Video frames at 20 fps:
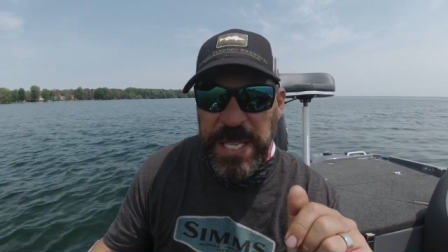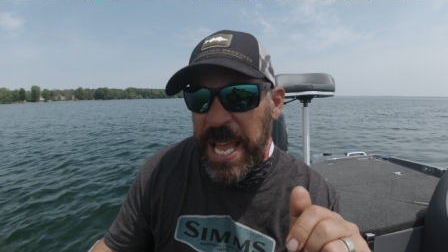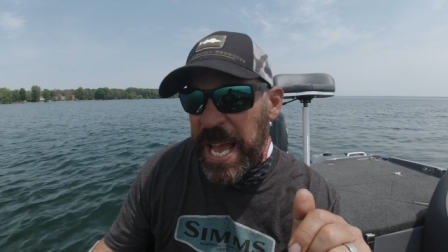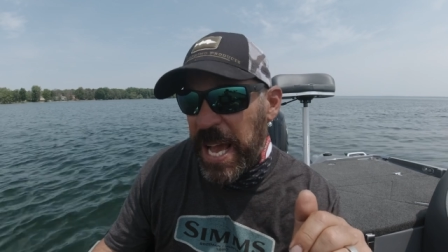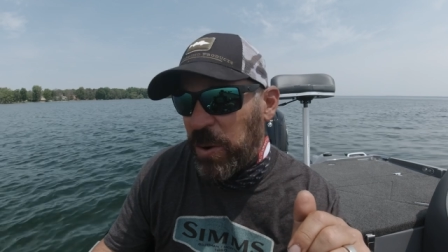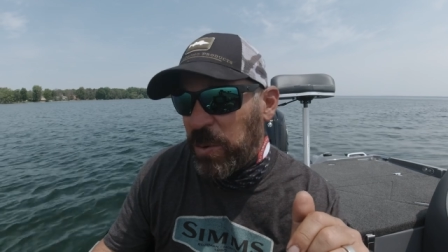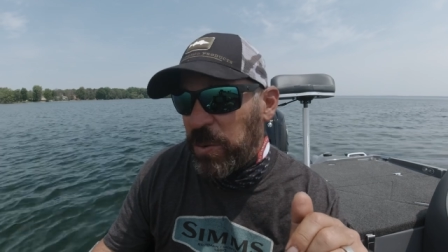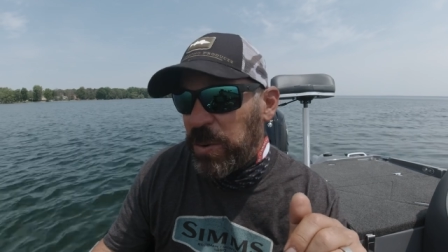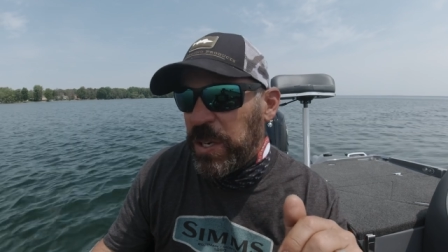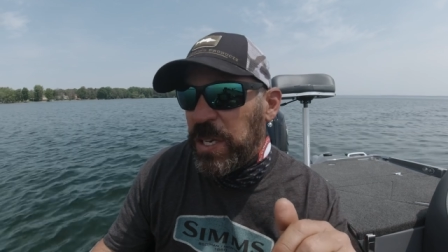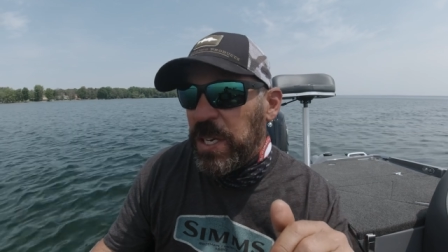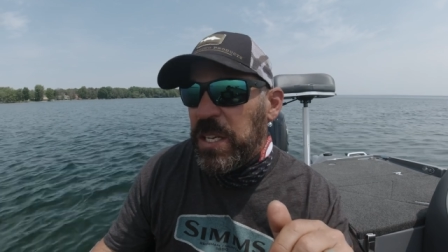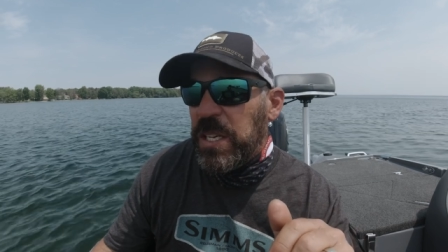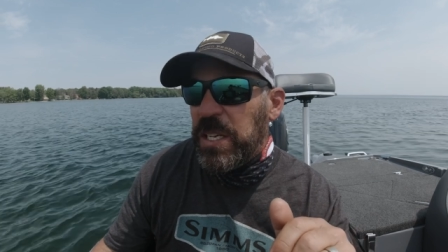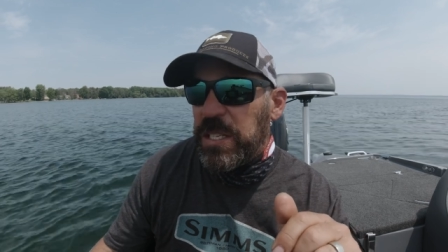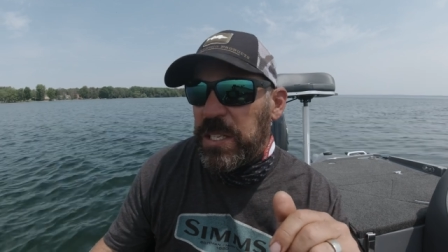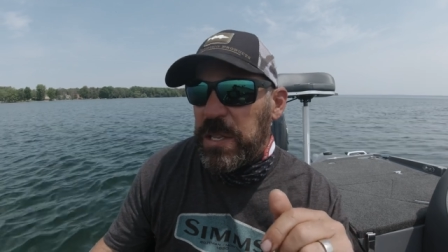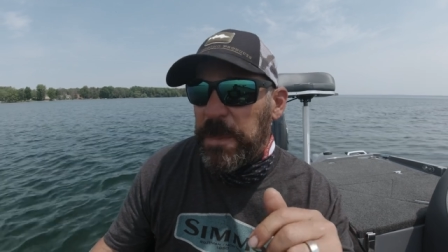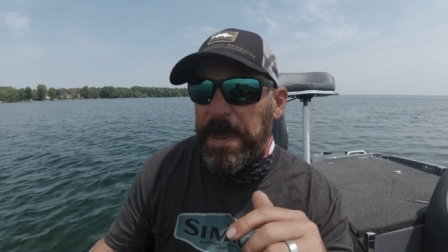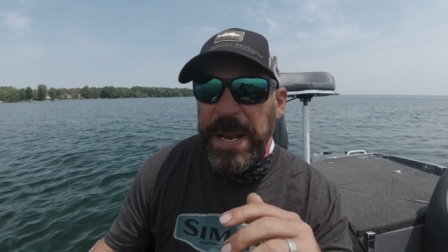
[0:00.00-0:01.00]
Now,
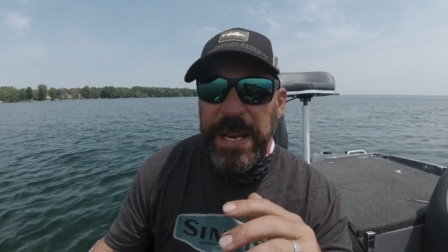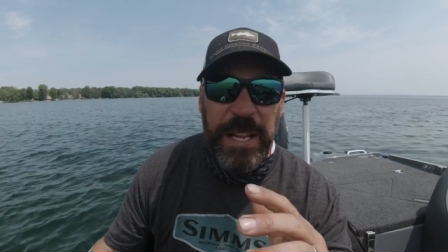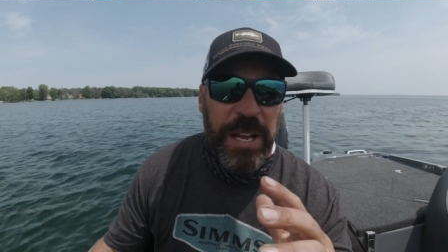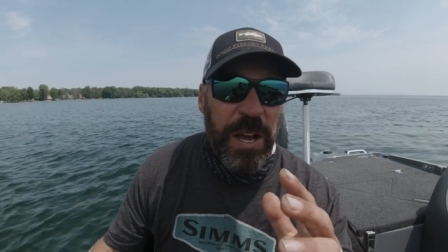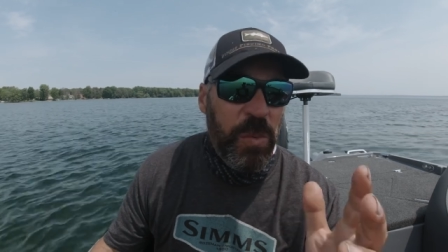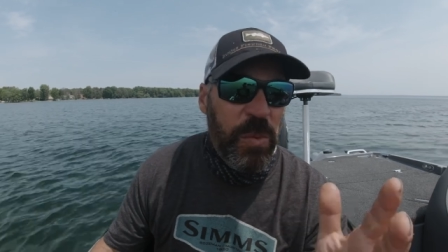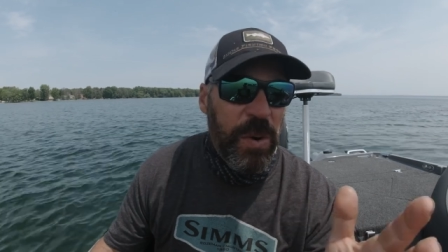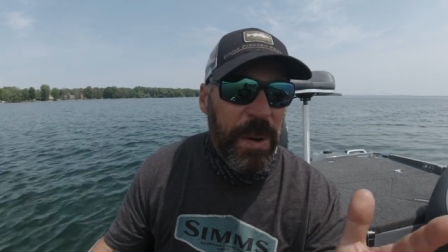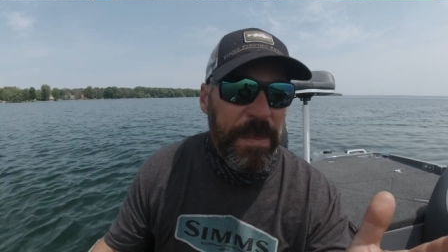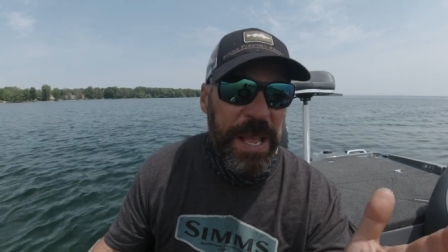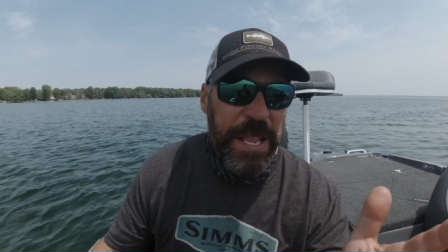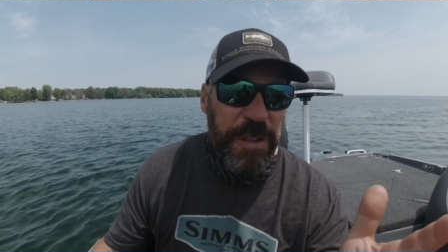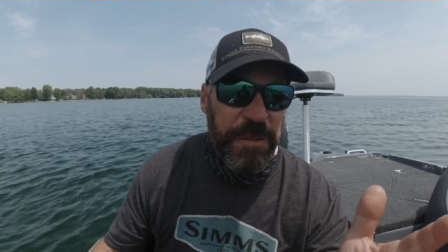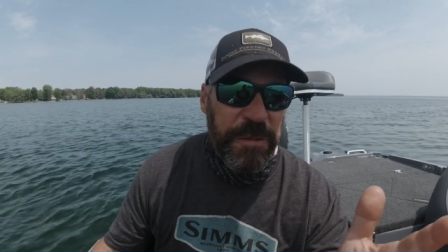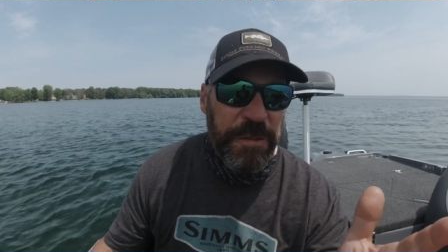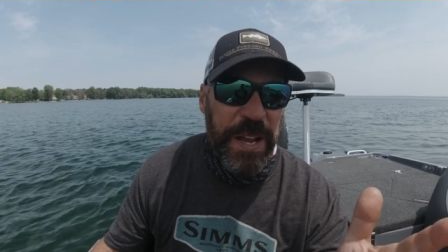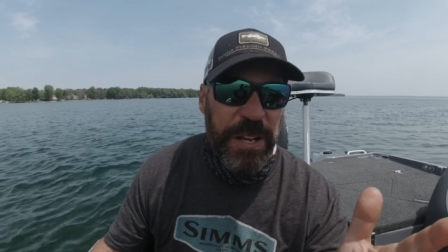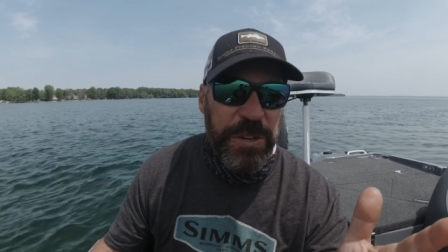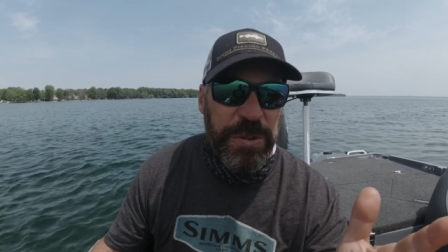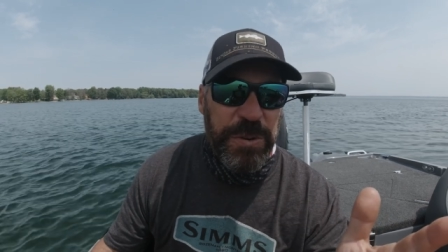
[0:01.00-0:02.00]
Depending on what
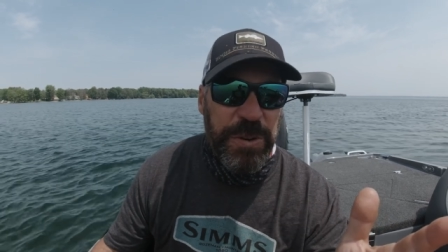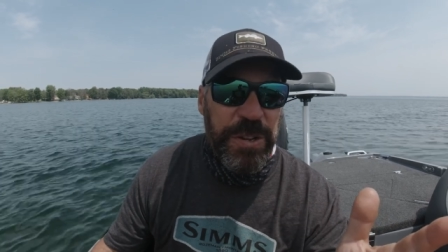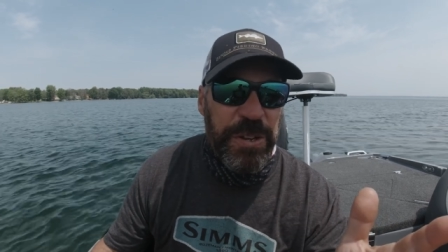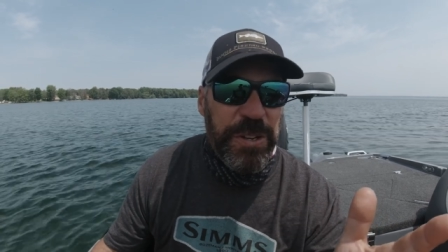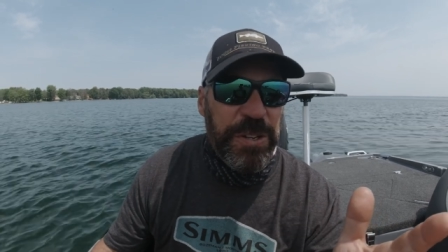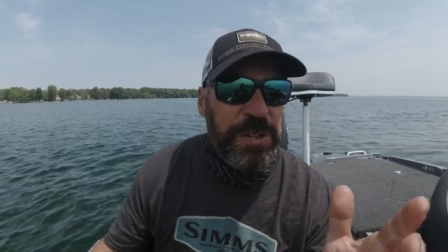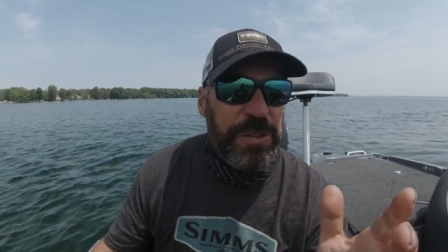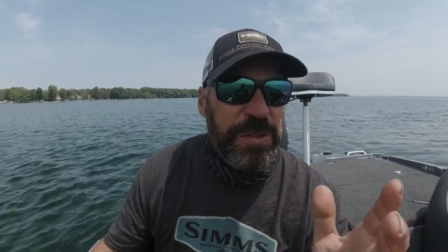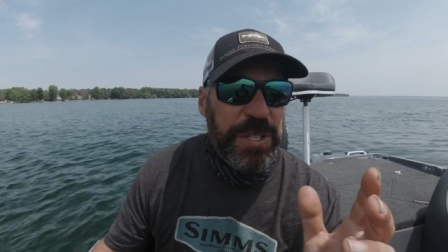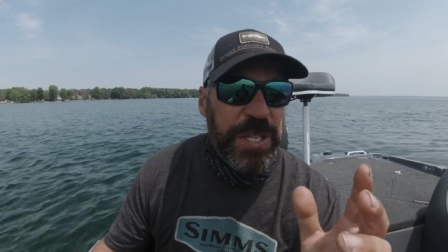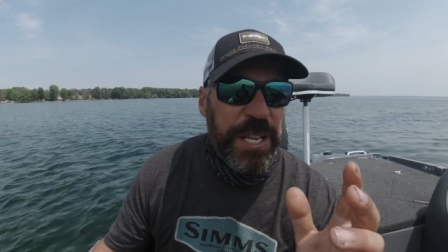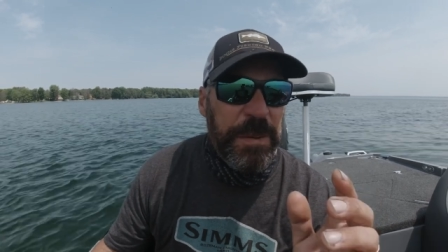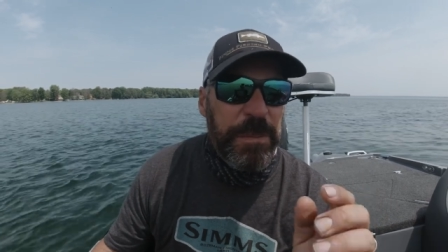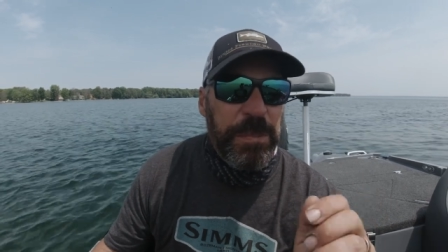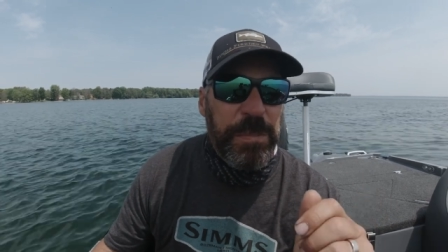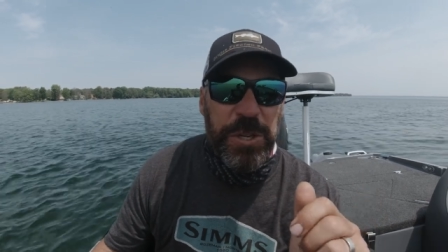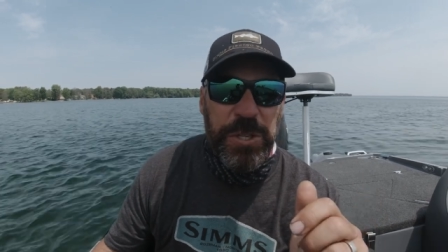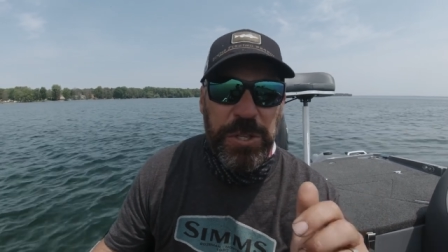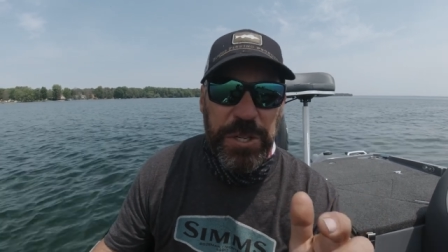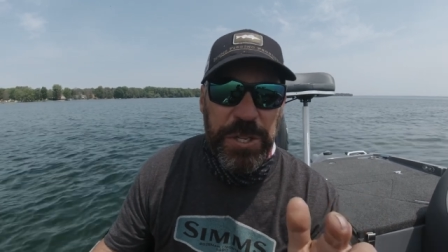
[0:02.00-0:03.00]
manufacturer you're
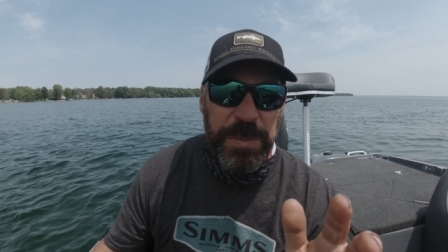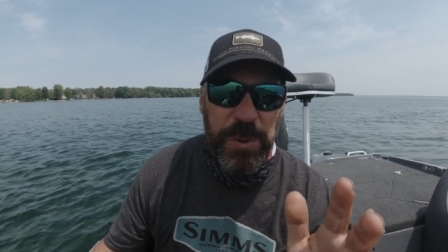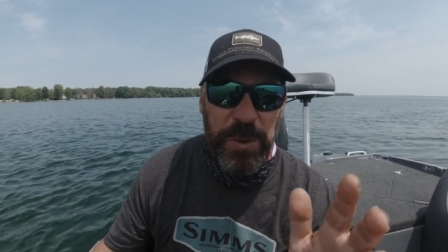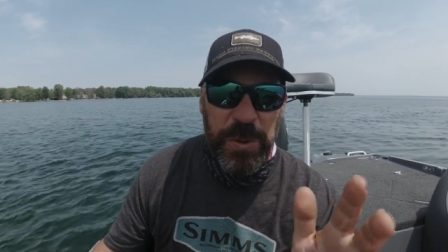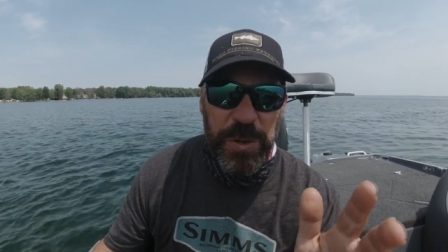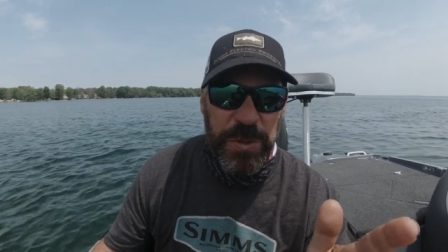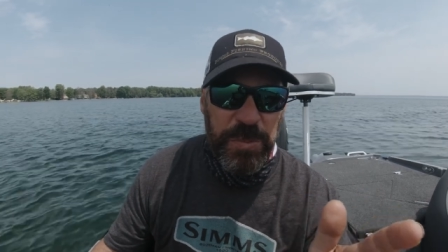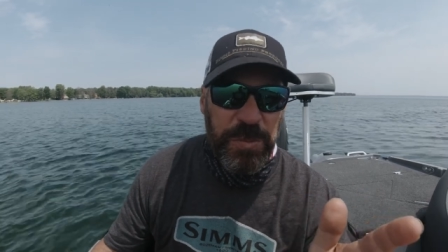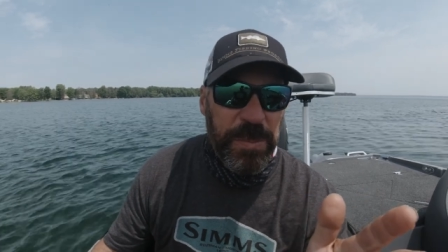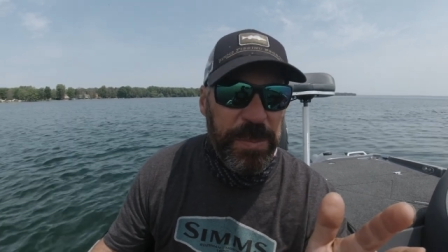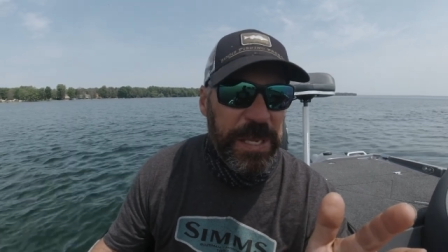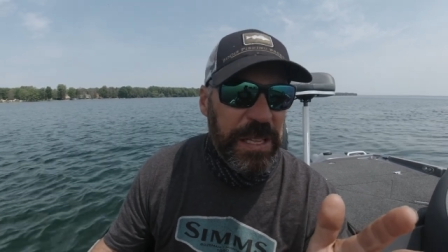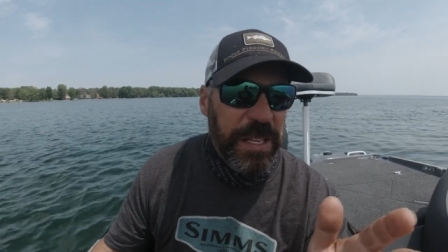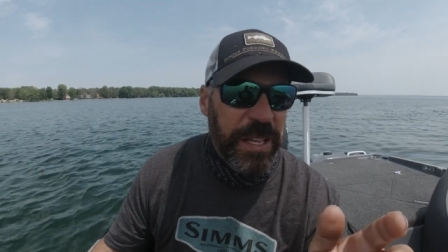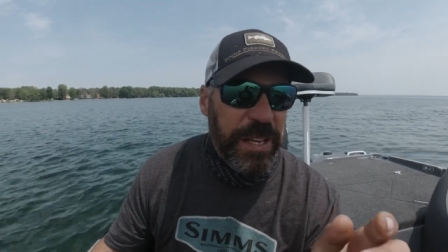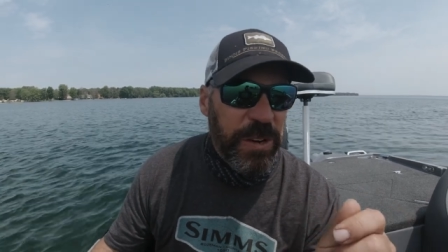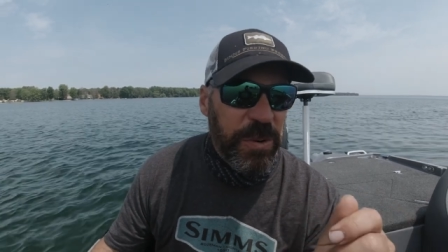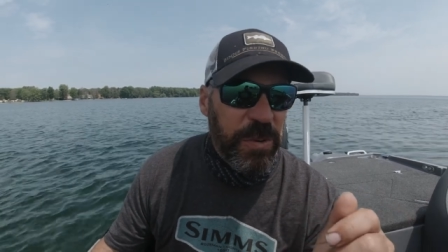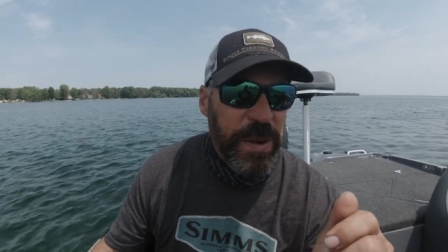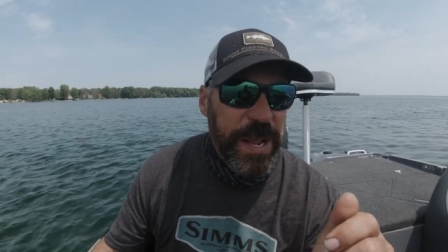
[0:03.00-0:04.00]
using, brushless motors will be
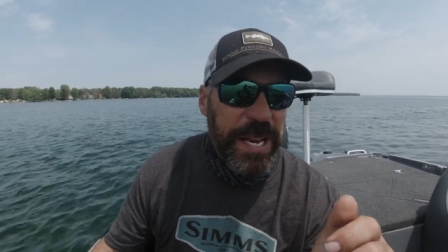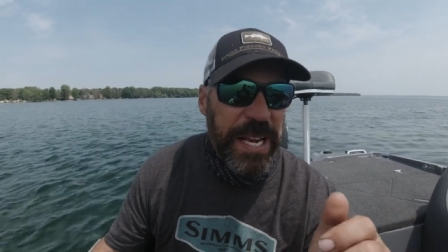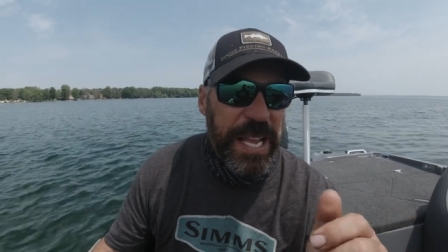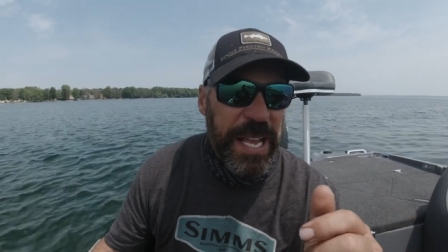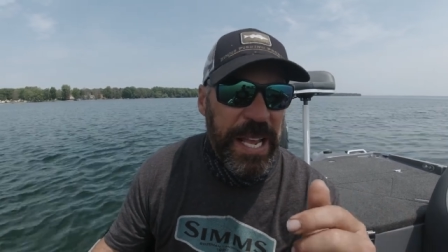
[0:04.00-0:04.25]
lighter weight,